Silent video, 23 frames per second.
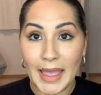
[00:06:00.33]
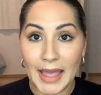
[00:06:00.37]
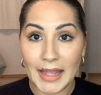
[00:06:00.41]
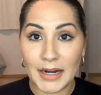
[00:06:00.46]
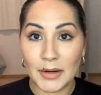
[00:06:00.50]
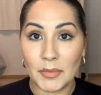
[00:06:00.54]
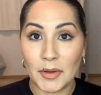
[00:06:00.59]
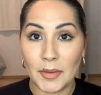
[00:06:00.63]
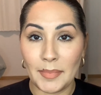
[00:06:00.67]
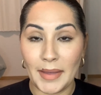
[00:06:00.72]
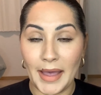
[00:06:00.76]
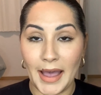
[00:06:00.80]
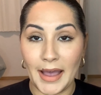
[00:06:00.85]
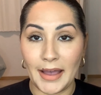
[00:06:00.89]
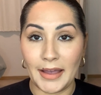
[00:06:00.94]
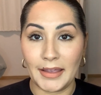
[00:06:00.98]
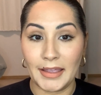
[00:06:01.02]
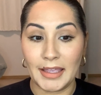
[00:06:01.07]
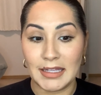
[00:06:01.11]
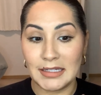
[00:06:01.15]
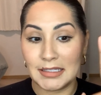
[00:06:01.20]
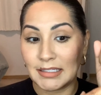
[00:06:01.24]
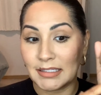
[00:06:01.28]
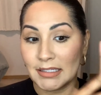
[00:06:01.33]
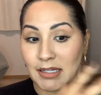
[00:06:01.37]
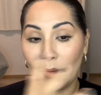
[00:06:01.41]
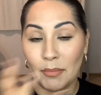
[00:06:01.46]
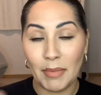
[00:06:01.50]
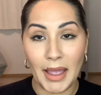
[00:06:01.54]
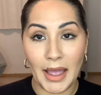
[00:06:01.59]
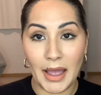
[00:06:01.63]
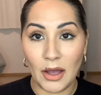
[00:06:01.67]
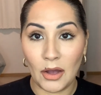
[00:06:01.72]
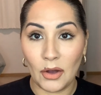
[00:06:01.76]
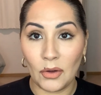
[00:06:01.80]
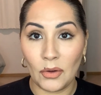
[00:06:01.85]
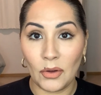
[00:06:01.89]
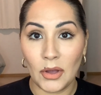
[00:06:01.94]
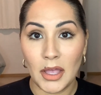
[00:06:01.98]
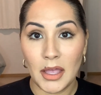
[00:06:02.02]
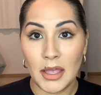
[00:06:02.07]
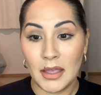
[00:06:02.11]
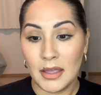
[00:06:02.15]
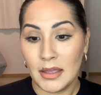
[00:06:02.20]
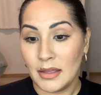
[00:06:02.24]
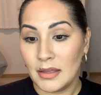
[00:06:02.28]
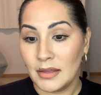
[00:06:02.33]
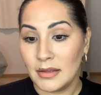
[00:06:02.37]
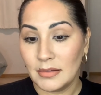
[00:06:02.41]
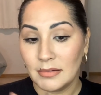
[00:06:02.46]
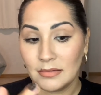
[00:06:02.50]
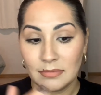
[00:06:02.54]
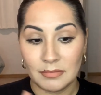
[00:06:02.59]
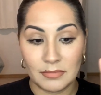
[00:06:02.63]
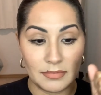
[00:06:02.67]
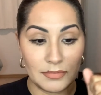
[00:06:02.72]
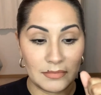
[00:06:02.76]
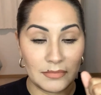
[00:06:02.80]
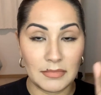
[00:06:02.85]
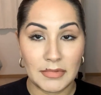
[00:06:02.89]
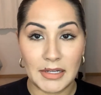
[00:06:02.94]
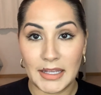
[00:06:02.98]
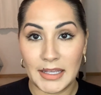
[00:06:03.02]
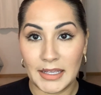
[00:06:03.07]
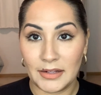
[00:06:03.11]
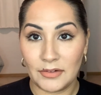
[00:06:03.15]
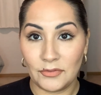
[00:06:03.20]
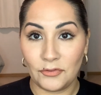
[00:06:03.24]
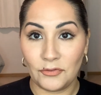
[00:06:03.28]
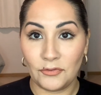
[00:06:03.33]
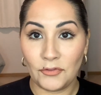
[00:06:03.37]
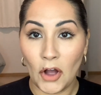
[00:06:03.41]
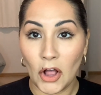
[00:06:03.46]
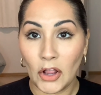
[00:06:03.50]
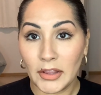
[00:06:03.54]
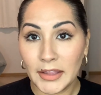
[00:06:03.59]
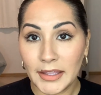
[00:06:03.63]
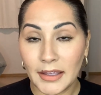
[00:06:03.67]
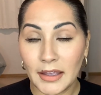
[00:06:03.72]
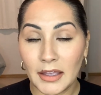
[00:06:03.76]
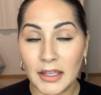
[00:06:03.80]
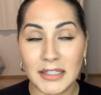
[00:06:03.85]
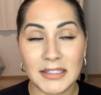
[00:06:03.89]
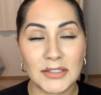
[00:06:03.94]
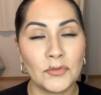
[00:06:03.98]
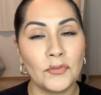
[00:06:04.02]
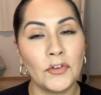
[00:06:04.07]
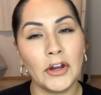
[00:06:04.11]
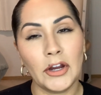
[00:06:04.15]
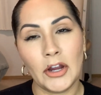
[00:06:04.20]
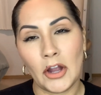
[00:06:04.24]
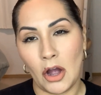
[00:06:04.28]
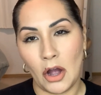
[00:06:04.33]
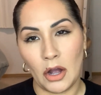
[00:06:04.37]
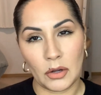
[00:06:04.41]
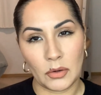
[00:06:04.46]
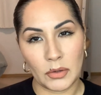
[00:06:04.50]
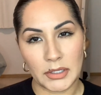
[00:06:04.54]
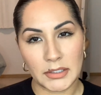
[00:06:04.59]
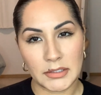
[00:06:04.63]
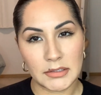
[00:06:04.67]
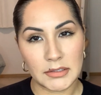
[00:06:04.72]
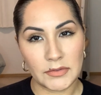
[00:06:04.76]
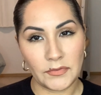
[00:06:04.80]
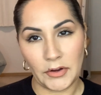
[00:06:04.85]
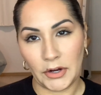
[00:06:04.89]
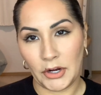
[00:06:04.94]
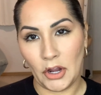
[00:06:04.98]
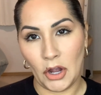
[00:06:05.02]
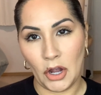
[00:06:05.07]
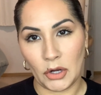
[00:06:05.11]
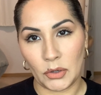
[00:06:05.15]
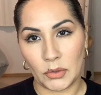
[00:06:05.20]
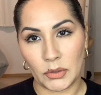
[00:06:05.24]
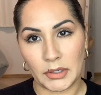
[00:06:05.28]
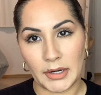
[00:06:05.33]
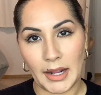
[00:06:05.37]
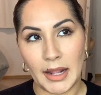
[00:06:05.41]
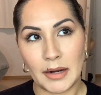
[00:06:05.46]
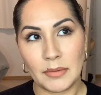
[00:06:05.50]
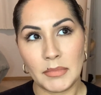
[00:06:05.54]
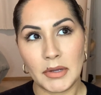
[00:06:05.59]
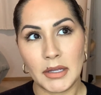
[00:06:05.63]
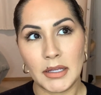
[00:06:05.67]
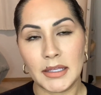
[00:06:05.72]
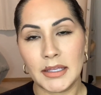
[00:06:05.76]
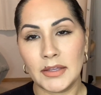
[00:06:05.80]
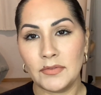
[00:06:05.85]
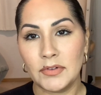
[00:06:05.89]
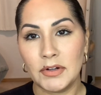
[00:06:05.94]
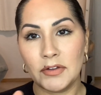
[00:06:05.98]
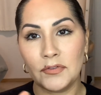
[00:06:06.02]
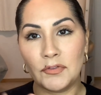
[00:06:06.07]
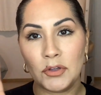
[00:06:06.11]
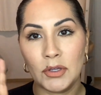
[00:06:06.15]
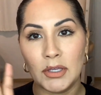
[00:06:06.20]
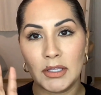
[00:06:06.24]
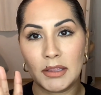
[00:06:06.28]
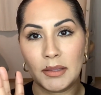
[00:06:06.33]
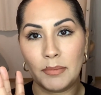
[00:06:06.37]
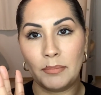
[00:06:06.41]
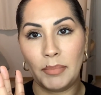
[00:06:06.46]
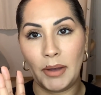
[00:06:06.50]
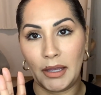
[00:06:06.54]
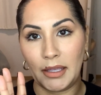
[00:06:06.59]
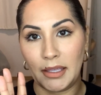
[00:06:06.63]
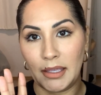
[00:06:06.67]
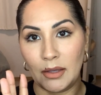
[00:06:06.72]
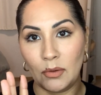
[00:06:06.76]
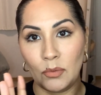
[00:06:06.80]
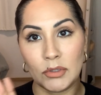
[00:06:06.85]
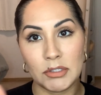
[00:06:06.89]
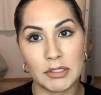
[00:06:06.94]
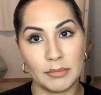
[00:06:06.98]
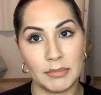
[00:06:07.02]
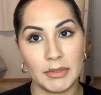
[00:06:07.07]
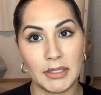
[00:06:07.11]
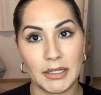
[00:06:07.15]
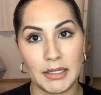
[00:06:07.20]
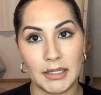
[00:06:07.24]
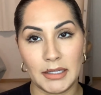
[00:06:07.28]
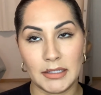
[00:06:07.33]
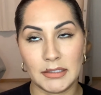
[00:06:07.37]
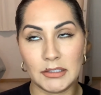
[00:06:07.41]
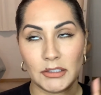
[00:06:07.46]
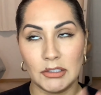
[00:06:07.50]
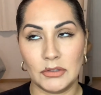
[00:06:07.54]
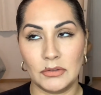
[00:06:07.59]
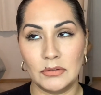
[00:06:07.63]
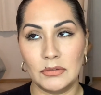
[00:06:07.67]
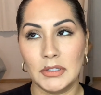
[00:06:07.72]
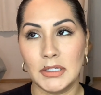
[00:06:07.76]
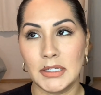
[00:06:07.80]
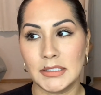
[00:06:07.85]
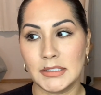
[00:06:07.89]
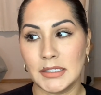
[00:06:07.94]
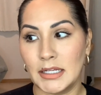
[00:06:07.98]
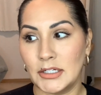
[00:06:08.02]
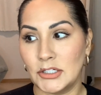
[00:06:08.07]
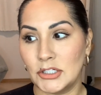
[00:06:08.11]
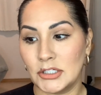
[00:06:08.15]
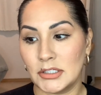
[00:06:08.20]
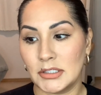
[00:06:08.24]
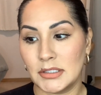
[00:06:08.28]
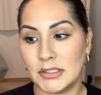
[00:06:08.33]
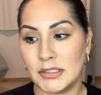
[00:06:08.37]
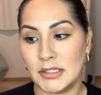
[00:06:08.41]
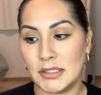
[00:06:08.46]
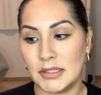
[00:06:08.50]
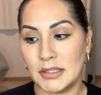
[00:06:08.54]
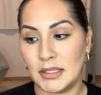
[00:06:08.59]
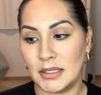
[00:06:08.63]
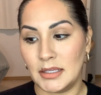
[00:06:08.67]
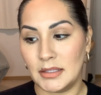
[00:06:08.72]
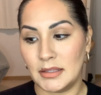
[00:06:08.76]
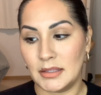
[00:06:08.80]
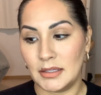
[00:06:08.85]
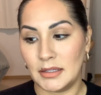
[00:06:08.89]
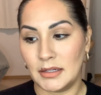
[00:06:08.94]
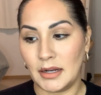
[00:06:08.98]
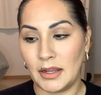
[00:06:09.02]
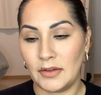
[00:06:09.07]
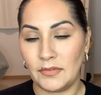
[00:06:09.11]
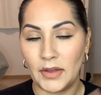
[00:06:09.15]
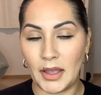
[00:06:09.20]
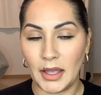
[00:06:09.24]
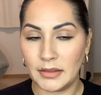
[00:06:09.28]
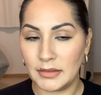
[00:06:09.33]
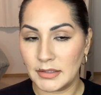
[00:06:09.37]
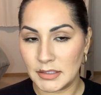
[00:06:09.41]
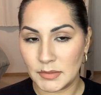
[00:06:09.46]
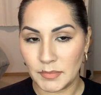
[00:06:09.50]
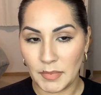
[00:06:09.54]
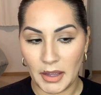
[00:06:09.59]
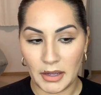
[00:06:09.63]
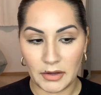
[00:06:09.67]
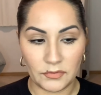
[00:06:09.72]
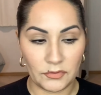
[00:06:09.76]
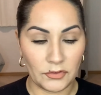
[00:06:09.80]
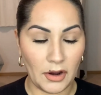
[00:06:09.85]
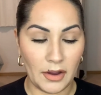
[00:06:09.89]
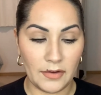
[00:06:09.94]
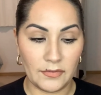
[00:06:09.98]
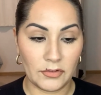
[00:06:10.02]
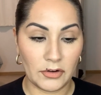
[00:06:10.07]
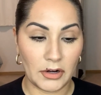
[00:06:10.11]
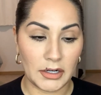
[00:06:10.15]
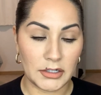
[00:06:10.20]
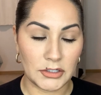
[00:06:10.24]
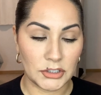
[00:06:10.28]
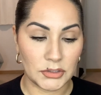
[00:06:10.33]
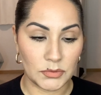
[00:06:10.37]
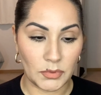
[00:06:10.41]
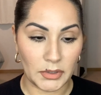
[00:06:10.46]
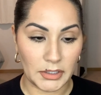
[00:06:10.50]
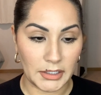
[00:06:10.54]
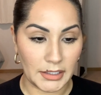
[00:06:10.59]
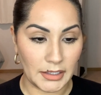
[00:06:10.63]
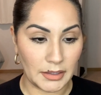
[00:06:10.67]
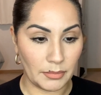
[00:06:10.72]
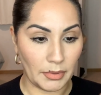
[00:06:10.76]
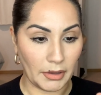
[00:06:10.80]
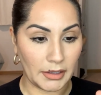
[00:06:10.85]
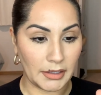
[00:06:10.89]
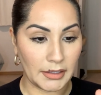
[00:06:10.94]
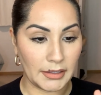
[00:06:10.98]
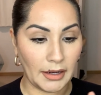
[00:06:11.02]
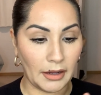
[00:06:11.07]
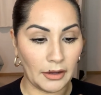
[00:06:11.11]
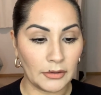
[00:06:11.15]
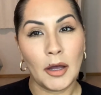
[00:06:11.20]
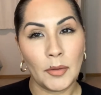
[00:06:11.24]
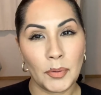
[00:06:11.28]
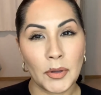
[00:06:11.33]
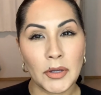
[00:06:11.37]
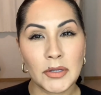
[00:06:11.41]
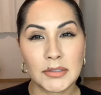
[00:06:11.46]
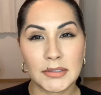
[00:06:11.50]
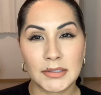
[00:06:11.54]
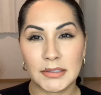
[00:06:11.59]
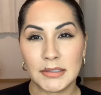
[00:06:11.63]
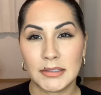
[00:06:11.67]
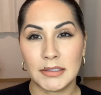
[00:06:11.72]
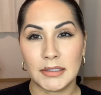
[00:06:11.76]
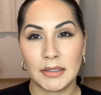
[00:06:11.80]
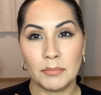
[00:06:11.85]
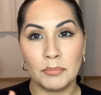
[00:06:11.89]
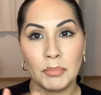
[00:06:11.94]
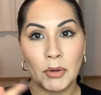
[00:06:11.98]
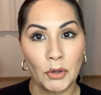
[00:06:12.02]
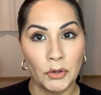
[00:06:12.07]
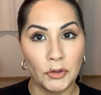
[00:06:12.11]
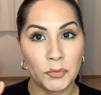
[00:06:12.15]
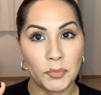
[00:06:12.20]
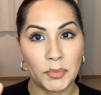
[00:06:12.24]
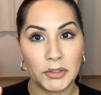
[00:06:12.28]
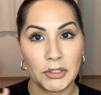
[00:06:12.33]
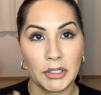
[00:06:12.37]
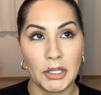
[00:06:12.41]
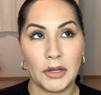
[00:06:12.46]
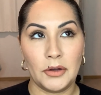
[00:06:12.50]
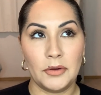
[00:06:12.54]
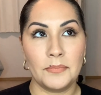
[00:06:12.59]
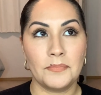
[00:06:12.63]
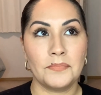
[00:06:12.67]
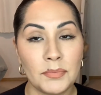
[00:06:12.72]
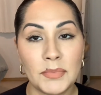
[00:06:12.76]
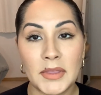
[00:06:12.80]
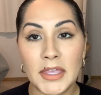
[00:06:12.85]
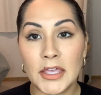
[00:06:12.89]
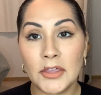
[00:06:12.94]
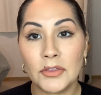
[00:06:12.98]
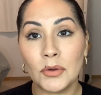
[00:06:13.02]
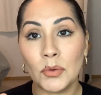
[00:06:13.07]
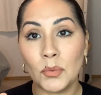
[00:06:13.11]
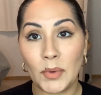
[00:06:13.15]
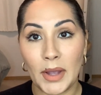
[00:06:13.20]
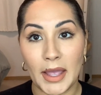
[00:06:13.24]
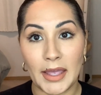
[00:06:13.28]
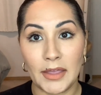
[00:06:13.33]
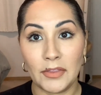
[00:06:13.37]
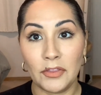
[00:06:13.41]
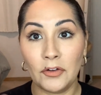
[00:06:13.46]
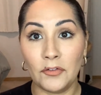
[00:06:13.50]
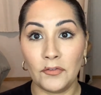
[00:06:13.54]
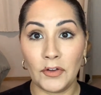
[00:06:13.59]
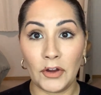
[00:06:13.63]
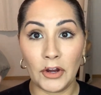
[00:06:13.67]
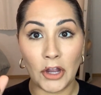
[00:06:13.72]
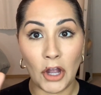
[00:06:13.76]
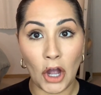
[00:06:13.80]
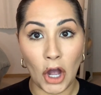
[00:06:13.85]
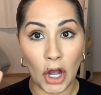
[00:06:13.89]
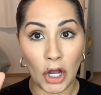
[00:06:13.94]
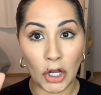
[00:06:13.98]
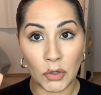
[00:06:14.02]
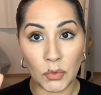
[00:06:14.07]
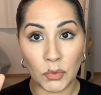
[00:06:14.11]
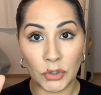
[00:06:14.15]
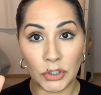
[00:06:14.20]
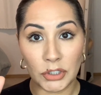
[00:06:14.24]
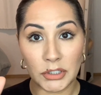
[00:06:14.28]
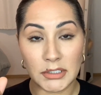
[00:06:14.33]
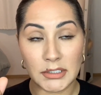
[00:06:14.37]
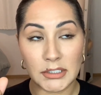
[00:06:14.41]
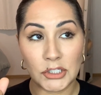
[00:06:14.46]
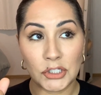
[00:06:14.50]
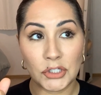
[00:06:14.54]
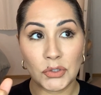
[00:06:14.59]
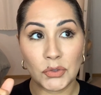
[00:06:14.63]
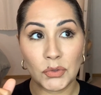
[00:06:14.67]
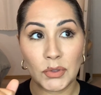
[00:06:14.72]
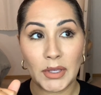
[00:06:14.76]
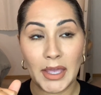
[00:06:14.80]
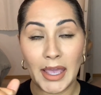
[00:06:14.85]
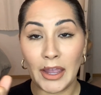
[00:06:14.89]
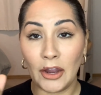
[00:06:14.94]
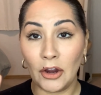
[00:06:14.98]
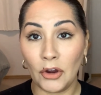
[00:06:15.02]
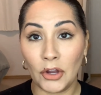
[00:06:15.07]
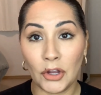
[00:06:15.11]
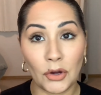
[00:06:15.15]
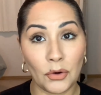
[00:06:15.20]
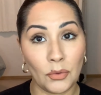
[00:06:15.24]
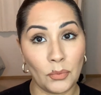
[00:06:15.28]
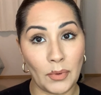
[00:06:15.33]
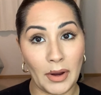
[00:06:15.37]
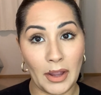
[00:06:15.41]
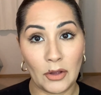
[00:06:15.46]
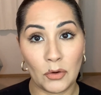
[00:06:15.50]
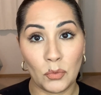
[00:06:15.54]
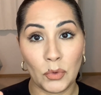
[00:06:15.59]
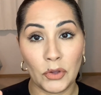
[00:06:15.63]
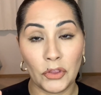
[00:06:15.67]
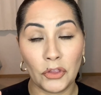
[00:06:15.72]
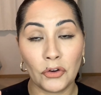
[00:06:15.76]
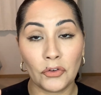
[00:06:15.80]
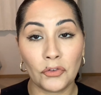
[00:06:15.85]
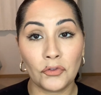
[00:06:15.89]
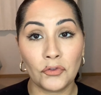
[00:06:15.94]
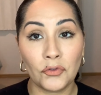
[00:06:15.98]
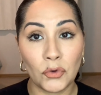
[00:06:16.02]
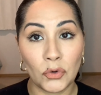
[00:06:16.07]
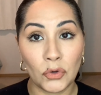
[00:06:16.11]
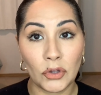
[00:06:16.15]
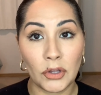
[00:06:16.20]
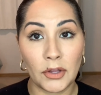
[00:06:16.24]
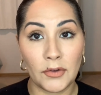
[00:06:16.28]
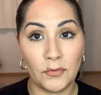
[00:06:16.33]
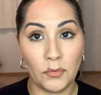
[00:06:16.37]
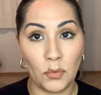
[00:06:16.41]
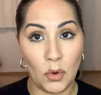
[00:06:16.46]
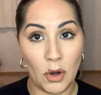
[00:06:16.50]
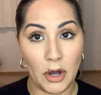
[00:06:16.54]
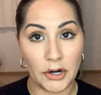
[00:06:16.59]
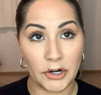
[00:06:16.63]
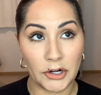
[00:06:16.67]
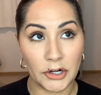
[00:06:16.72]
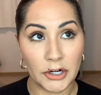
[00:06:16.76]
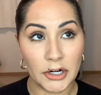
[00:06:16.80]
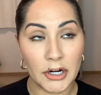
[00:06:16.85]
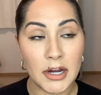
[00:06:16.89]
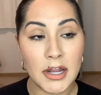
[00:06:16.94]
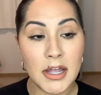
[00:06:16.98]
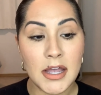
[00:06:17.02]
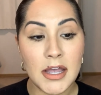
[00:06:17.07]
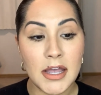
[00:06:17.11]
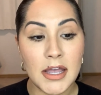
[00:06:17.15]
enema bag and somehow it falling. It's very awkward. Enema, even if you get the bucket, which I'm gonna get soon because I just think that I've had this bag forever. I just want to get a bucket now. I'll post both below. Either way, they're very awkward to carry around when they're full of water.